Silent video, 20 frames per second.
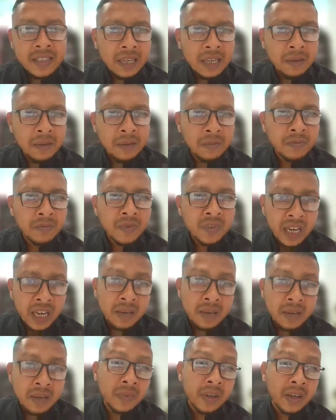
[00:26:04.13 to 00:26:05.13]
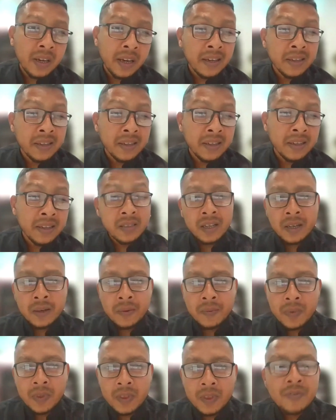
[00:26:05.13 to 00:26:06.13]
at the same time, as
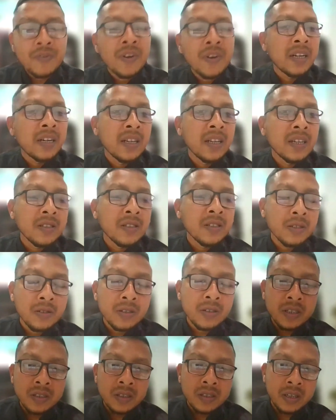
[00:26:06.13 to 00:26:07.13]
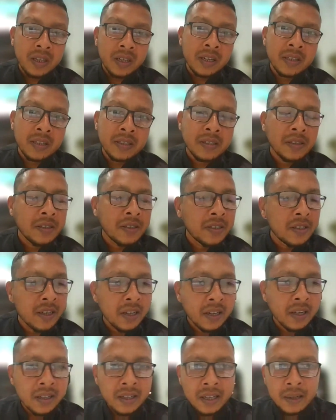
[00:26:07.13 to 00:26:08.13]
uh, the fertilization is uh,
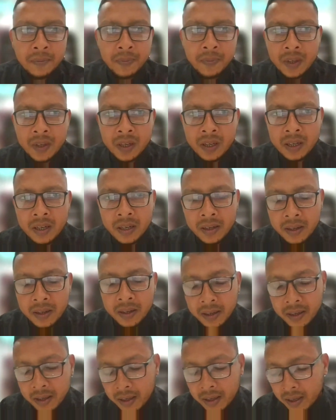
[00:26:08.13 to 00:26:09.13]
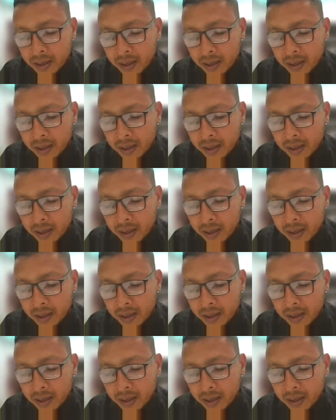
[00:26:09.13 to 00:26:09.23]
directly uh,